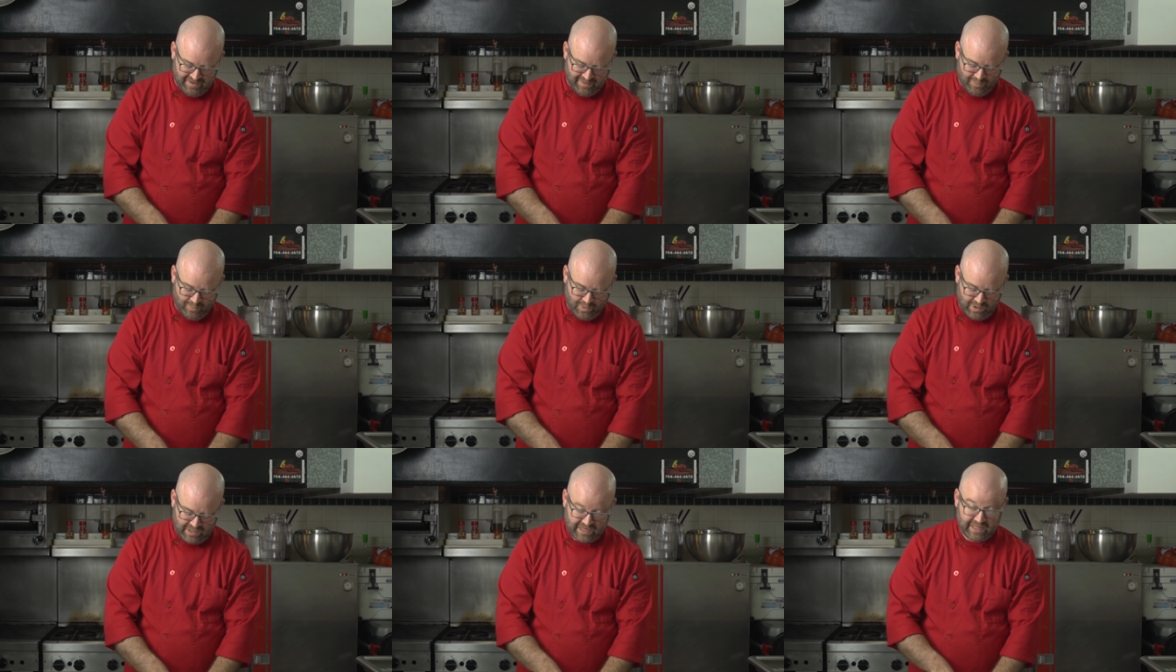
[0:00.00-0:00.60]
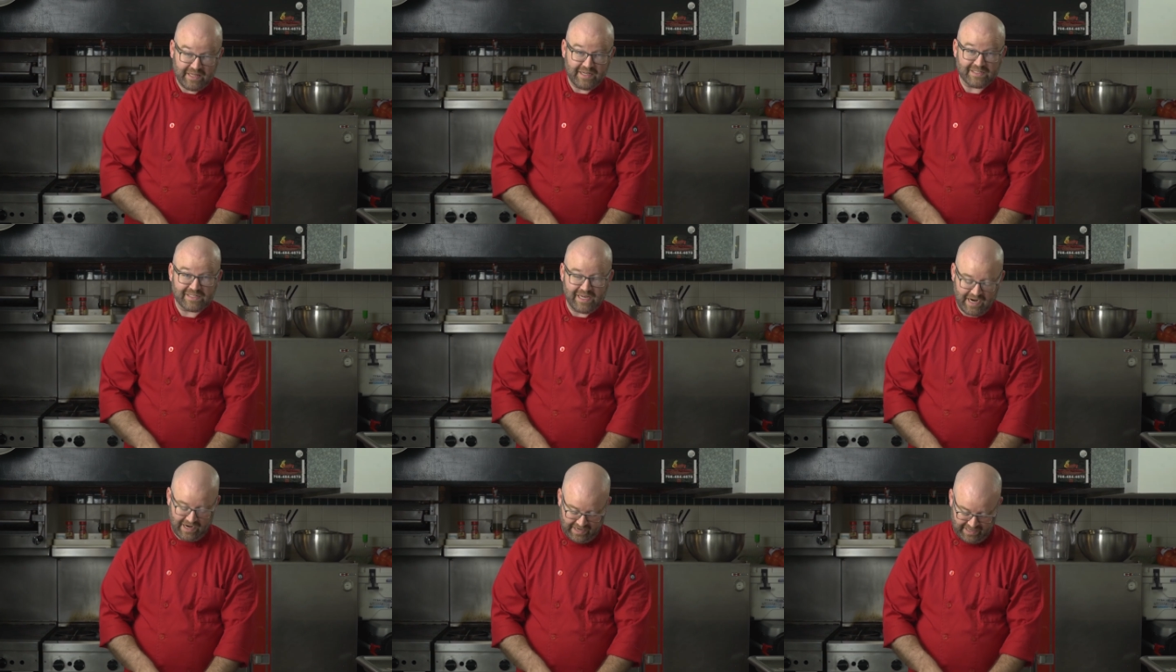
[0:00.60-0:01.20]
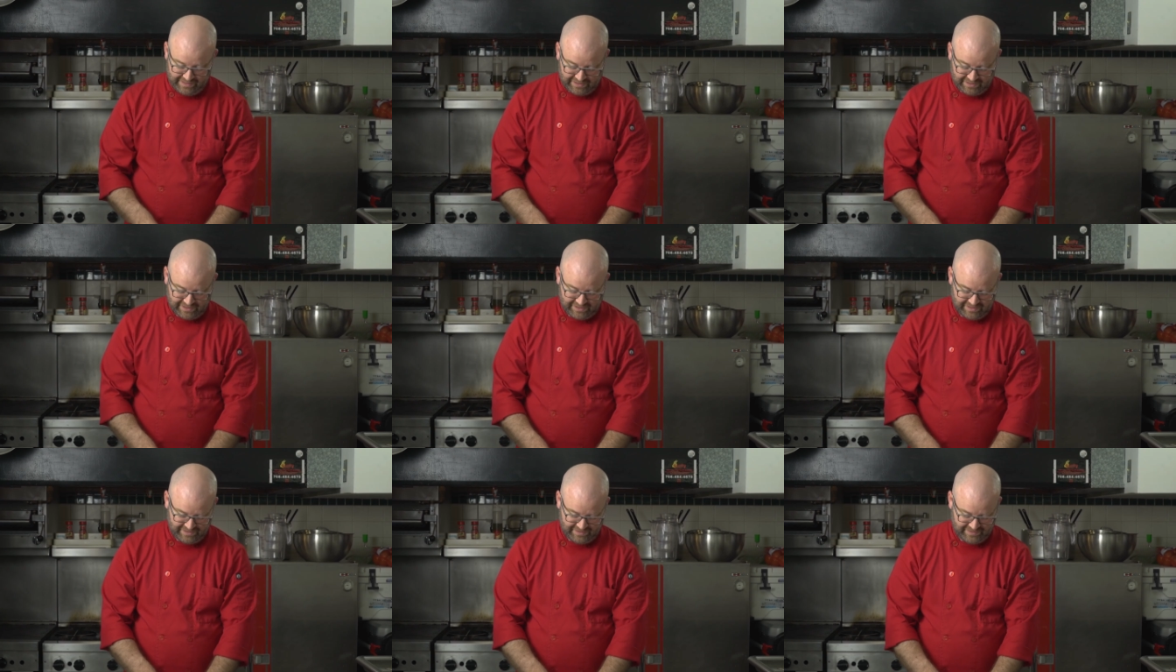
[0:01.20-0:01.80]
work of these carrots.
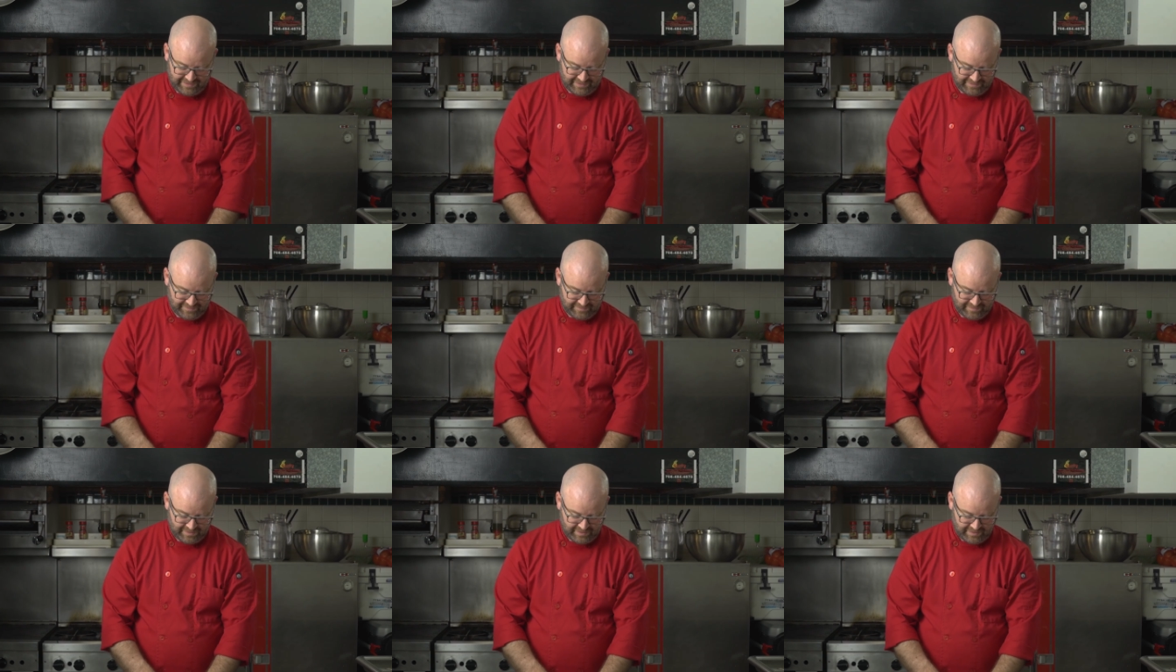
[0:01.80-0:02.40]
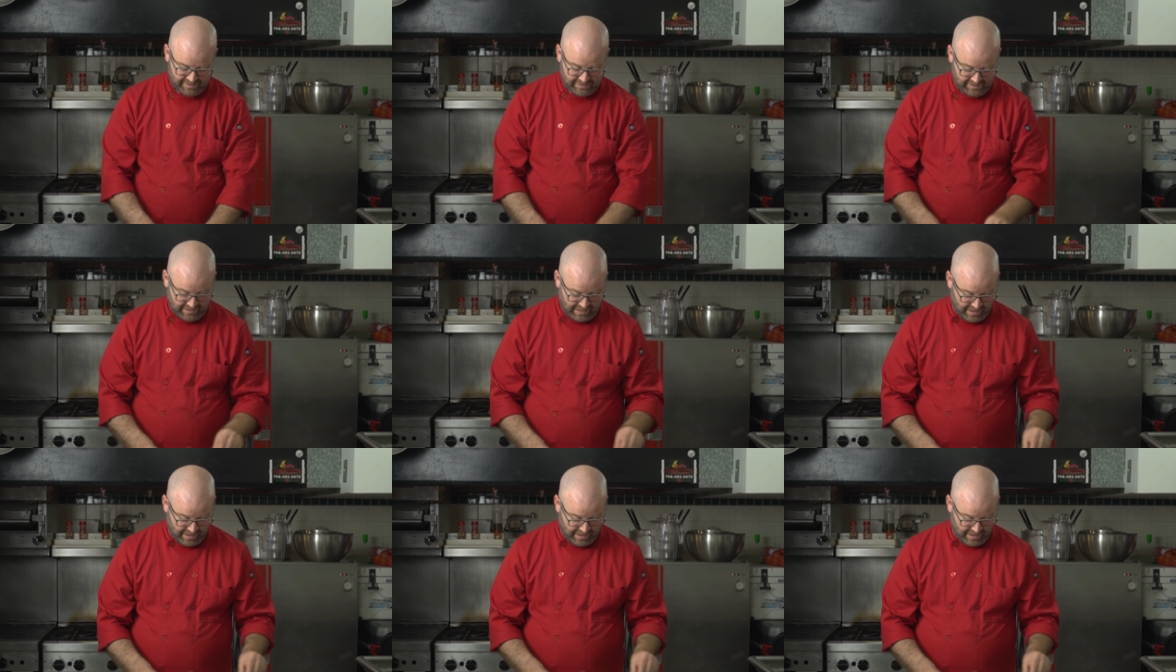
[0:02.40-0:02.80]
All